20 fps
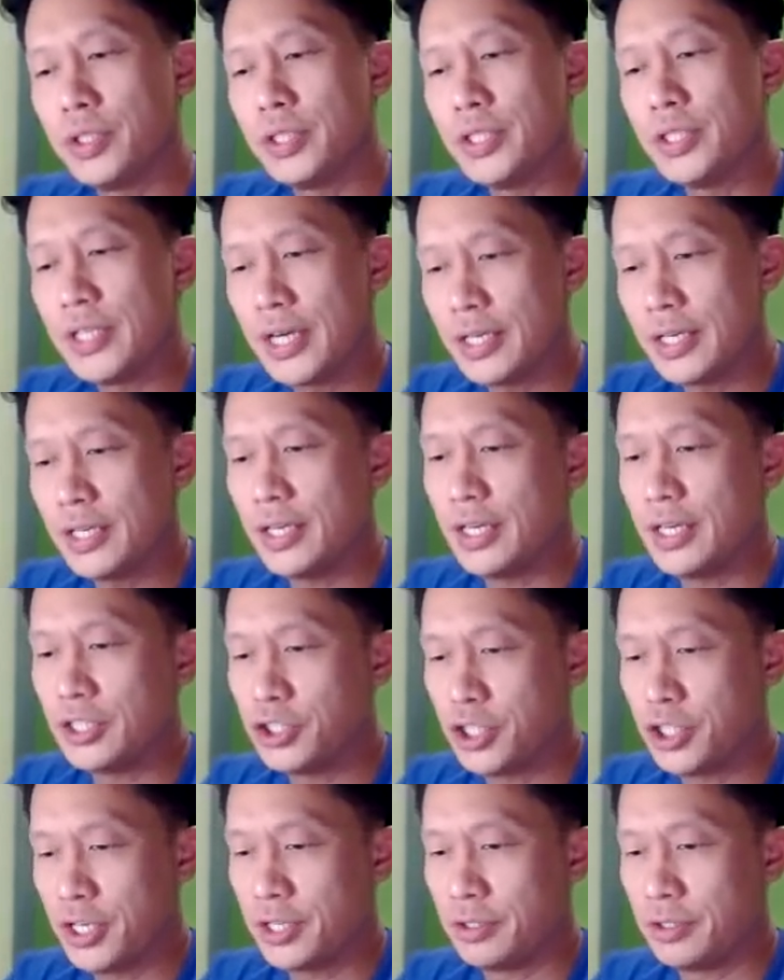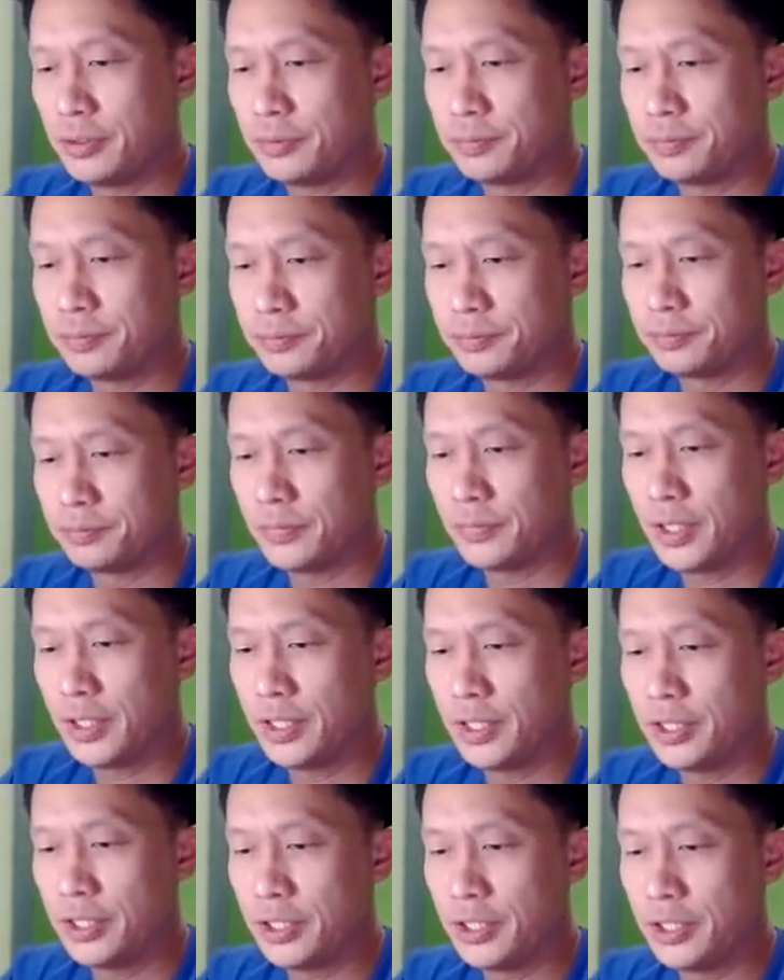get a channel,
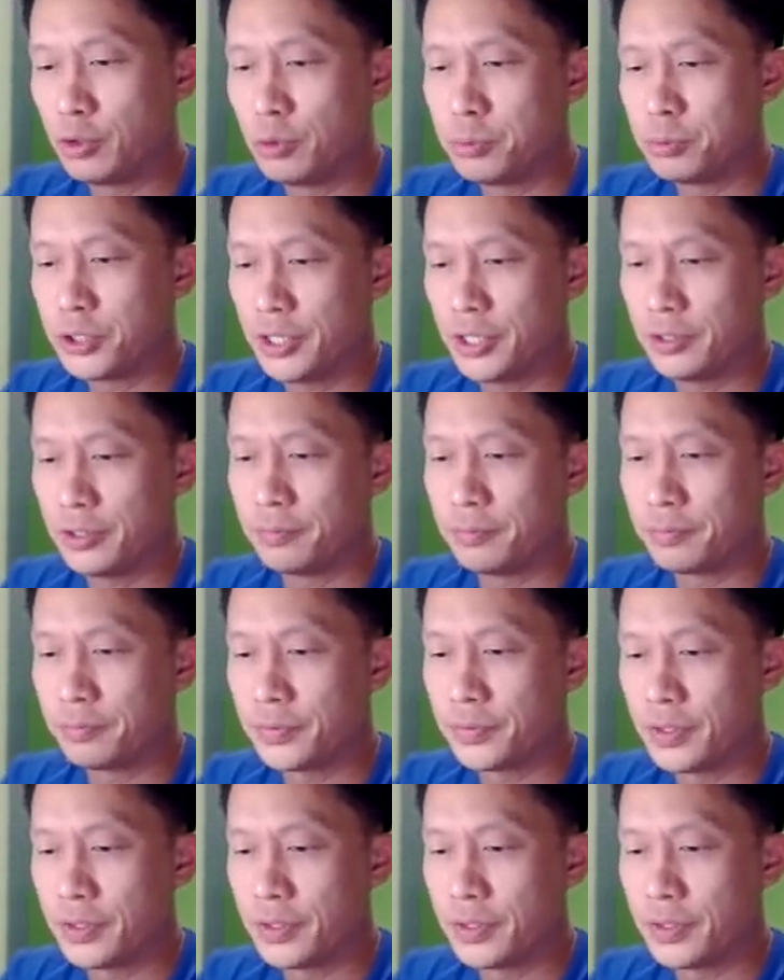a group channel.